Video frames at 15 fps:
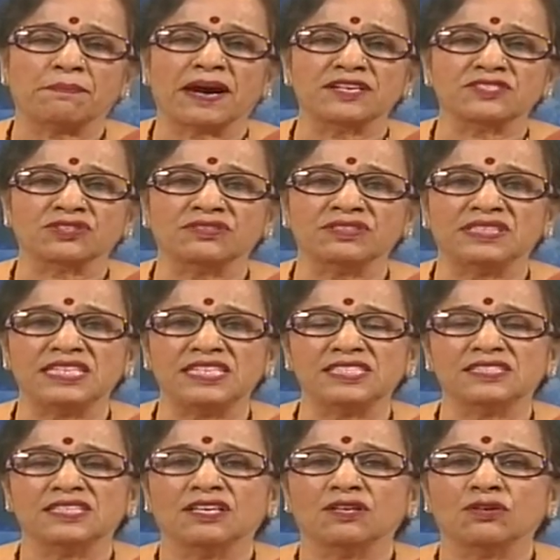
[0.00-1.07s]
pass on
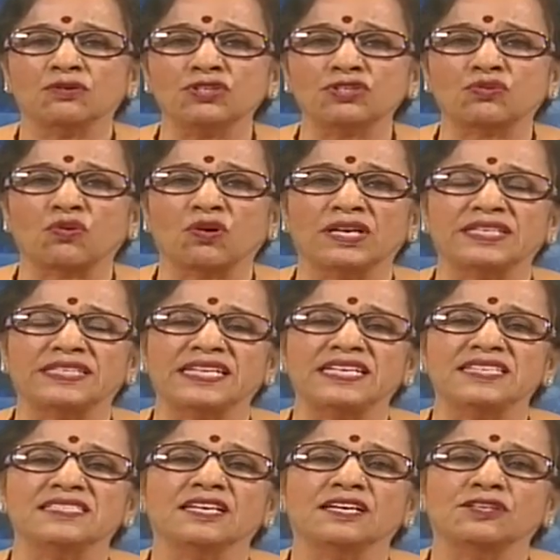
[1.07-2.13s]
these good
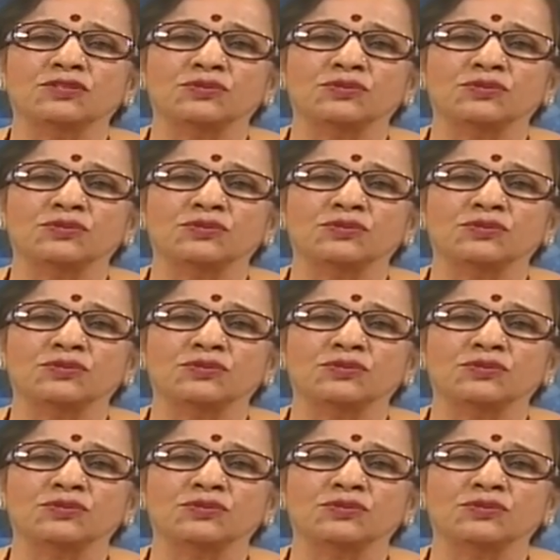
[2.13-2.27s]
qualities